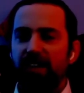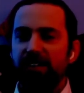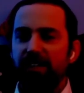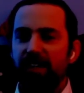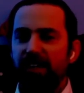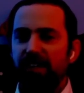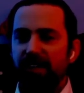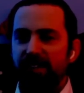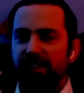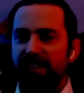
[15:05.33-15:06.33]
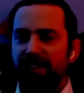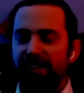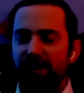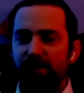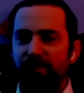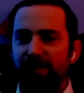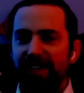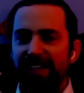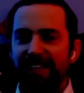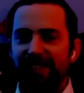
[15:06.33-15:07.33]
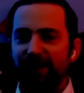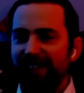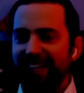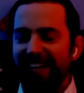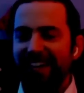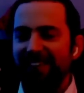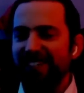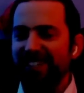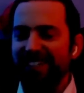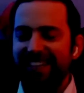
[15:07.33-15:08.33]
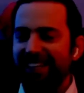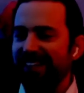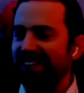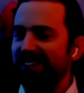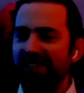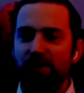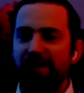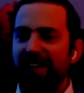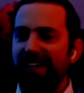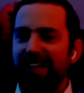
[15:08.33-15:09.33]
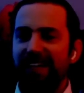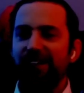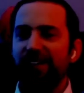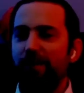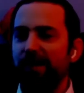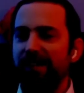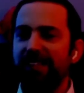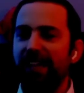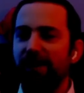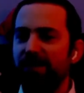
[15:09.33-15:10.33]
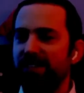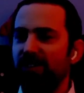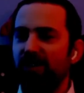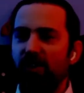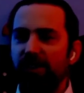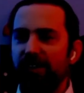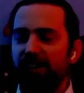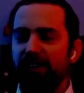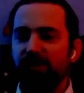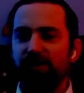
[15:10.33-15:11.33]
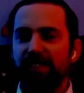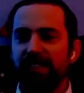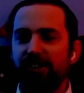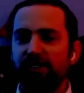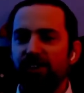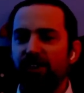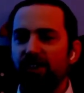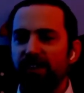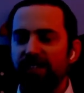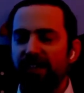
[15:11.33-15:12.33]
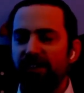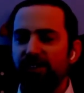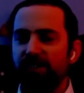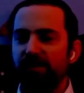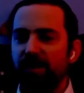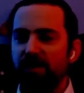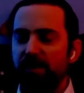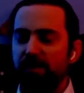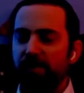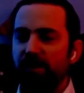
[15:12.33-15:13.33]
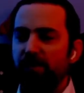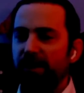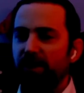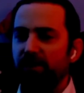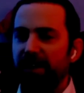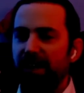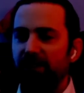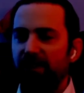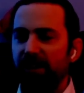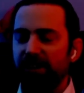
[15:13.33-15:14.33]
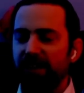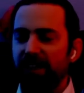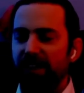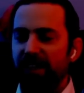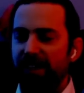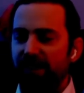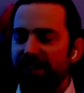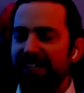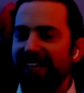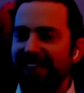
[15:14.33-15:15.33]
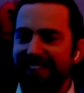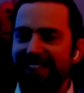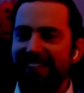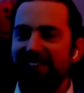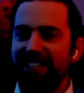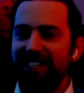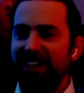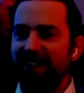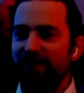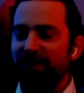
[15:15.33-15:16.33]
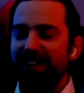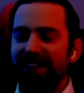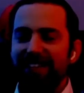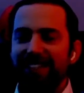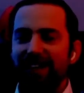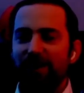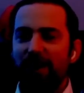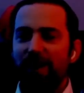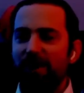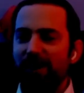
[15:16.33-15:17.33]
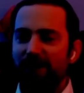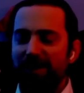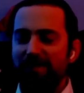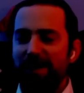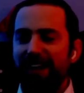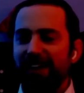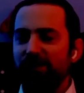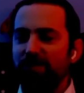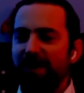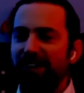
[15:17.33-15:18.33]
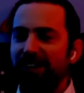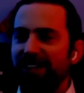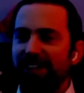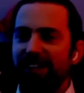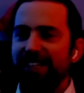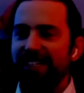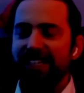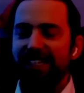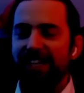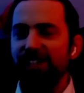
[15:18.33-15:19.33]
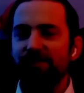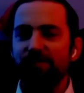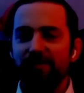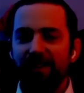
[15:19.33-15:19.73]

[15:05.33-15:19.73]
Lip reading: and he told the guy, Richard was like, "There's nobody in here that plays games. These are all industrial designers and car designers and people that want to go into that field." And he goes, "Can I at least give it a shot?" So I'm all the way in the back of the room. I heard none of this discussion,